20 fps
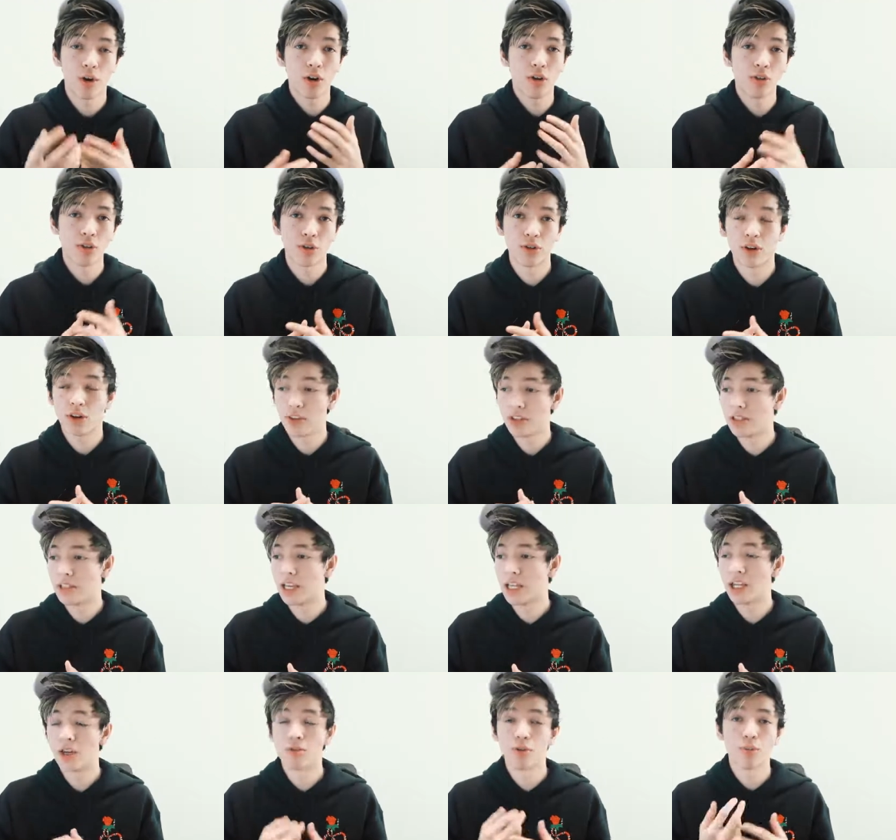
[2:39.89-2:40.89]
all you know, all the
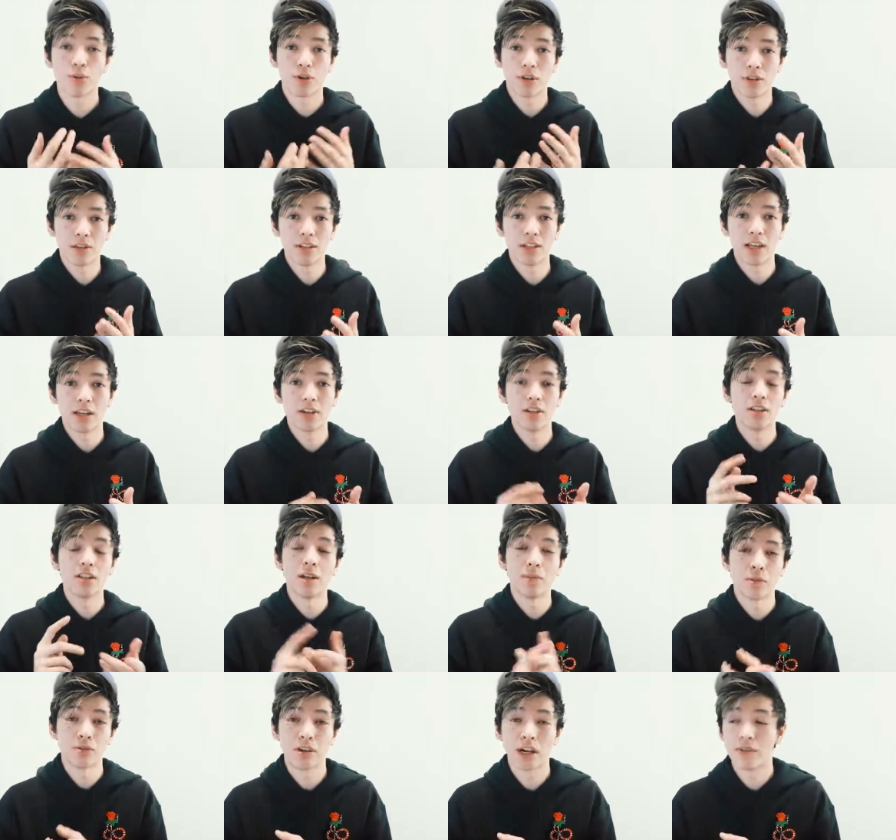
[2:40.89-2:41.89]
data, reporting on the data, the
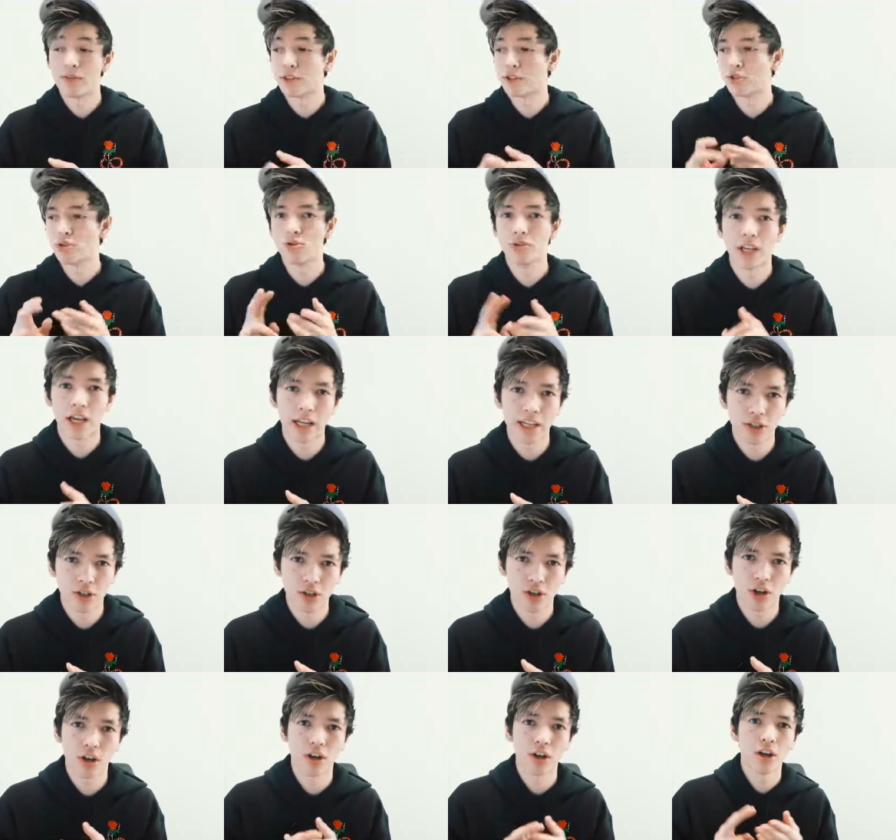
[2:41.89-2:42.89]
demographics, who's adding to
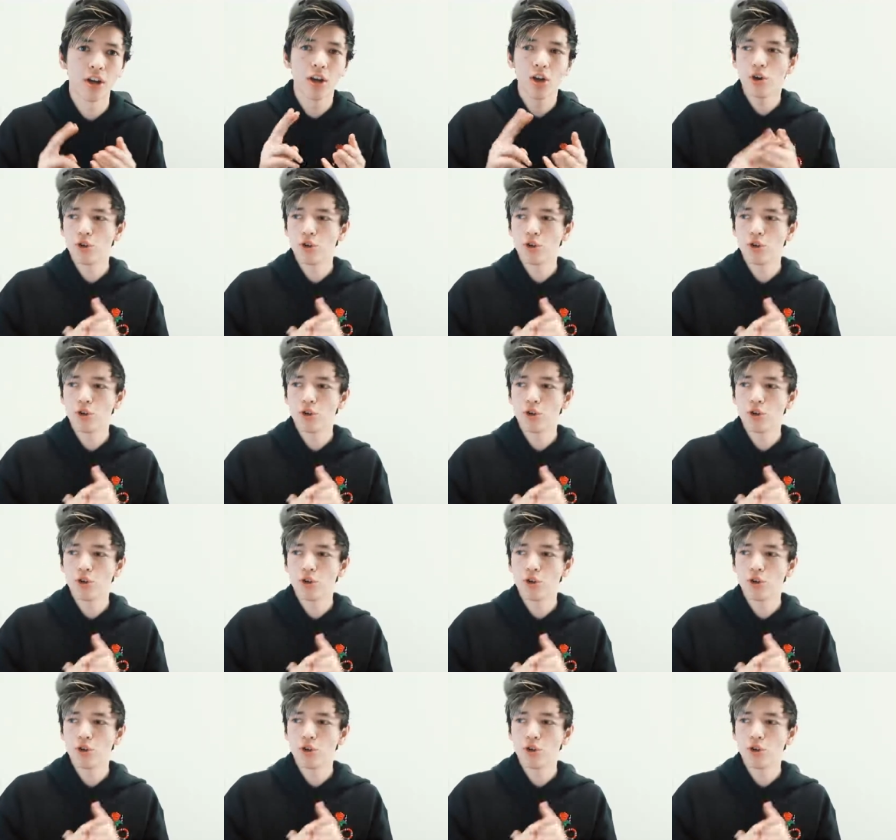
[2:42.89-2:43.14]
cart,